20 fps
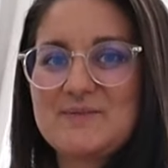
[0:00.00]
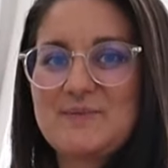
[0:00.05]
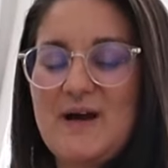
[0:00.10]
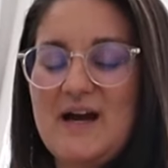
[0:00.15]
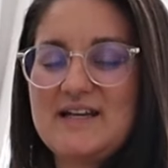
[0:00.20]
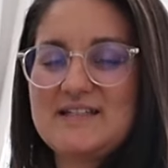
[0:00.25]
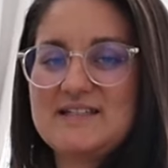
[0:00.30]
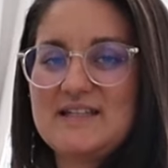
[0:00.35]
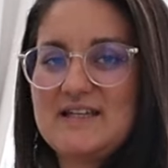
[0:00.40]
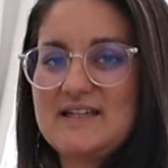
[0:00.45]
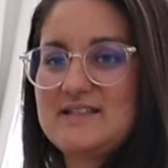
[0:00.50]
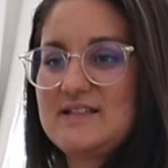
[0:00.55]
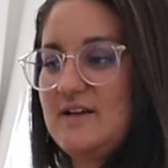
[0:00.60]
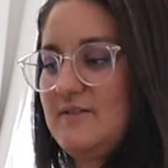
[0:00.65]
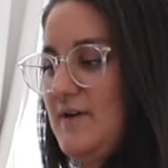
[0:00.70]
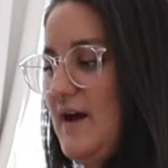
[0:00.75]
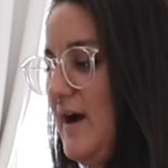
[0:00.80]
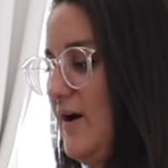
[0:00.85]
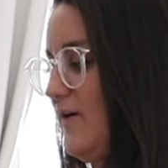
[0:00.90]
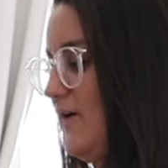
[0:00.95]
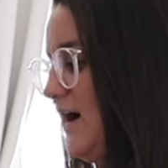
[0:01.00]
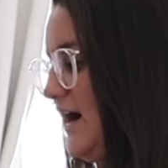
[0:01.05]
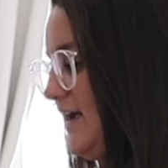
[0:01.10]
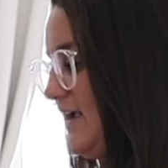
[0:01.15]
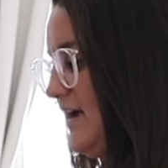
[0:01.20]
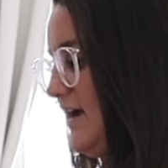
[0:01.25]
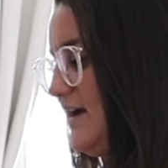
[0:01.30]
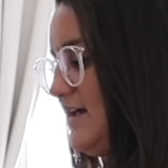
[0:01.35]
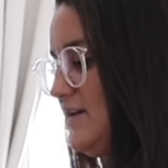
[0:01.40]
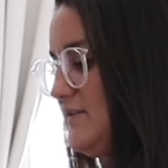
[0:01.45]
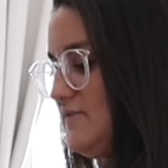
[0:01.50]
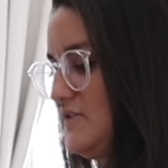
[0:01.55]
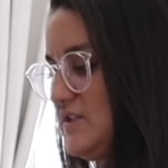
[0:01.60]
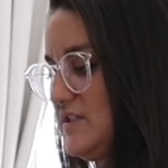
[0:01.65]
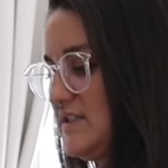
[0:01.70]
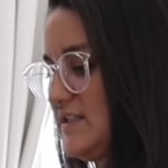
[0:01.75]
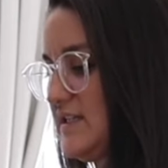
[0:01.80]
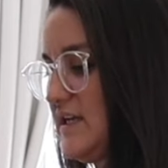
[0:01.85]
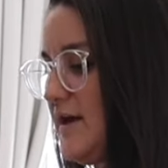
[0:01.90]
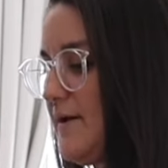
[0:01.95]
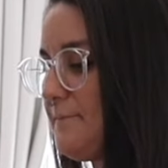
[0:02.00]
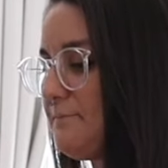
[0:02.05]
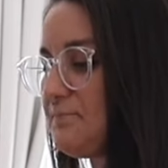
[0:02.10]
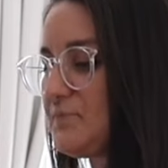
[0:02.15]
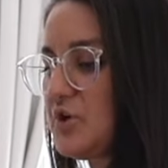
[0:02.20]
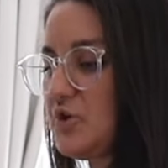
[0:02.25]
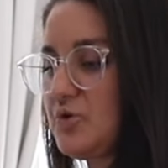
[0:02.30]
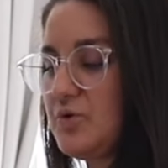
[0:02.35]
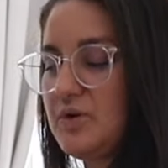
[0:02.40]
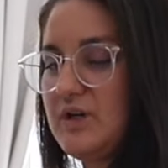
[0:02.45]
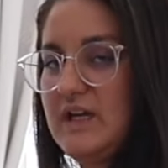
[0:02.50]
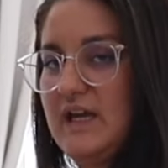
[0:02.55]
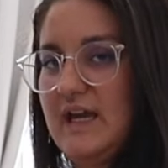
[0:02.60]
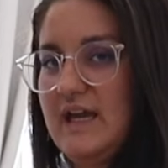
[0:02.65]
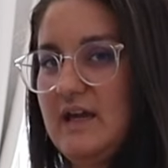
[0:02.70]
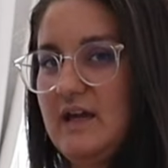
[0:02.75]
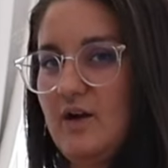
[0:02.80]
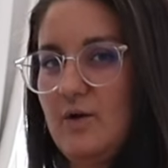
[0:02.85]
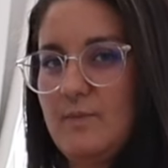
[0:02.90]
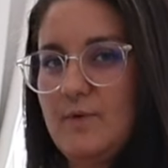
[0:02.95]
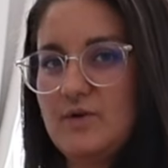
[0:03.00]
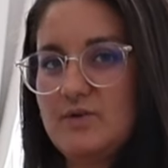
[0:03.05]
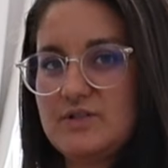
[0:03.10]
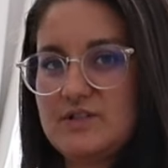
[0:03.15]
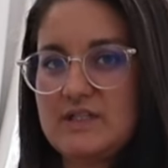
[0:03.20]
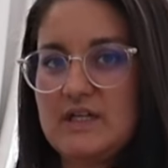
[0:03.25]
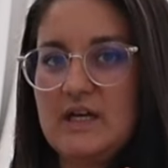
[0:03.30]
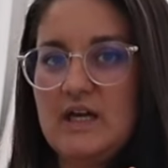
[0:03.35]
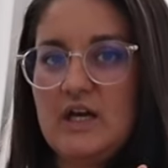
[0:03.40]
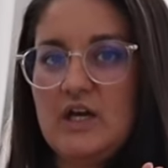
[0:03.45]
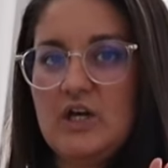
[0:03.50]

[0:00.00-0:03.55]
process of how I kind of just create a most